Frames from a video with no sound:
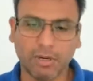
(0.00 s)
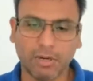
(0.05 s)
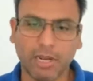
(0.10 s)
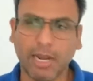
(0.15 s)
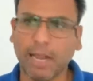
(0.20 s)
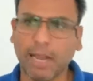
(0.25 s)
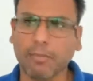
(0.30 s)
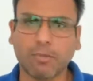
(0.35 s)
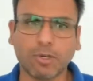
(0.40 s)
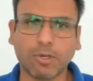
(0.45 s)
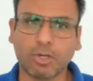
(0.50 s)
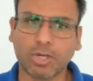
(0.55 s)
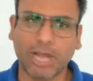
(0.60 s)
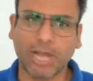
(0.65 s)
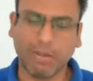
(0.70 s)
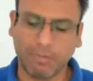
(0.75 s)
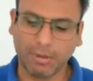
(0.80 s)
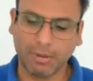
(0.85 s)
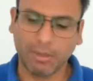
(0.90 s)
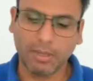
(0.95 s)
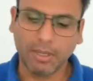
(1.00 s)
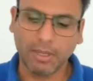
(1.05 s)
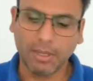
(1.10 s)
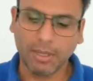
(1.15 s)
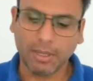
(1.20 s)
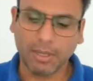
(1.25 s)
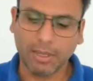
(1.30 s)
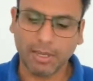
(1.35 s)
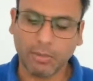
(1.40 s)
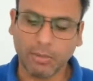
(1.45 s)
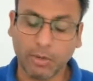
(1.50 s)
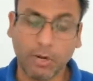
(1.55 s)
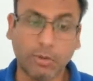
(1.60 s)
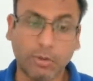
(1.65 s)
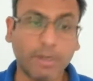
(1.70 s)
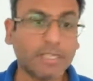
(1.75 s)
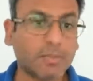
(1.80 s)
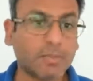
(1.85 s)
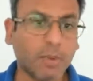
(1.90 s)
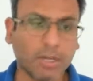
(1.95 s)
I love to travel
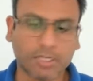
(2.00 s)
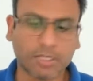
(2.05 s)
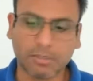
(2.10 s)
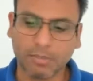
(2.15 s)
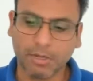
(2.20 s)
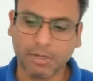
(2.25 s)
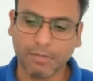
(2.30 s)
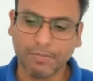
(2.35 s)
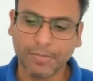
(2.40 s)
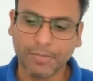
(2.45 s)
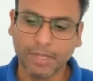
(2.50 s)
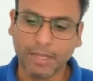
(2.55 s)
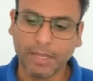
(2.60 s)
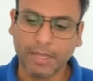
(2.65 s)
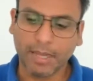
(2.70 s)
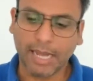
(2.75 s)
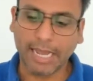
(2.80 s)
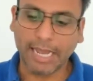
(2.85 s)
whenever it's possible. I